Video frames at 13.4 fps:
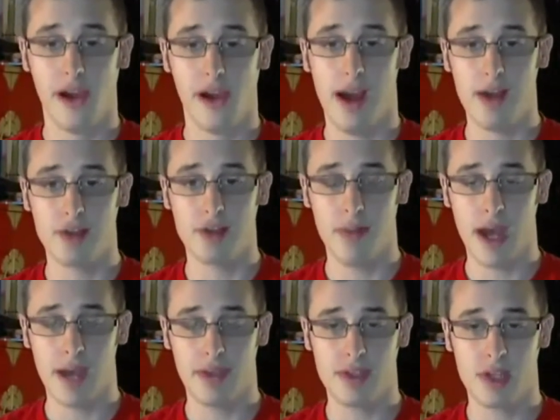
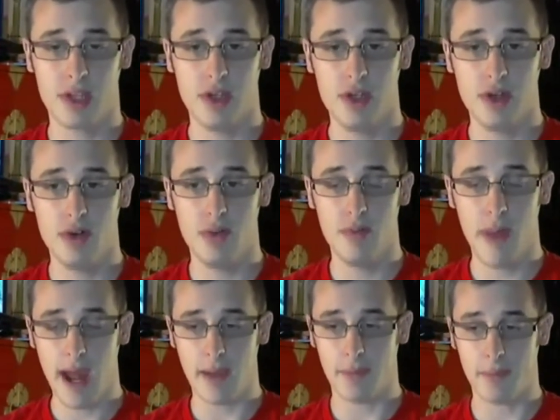Aftermath is a new
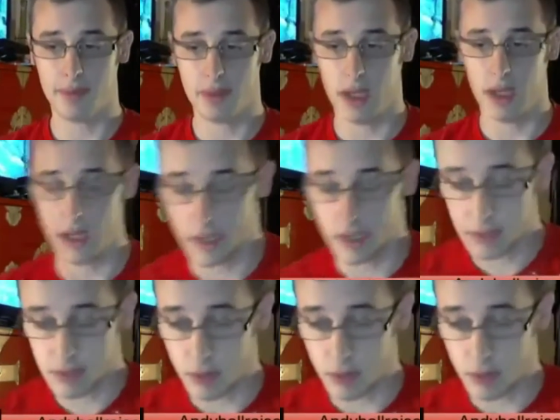map. It comes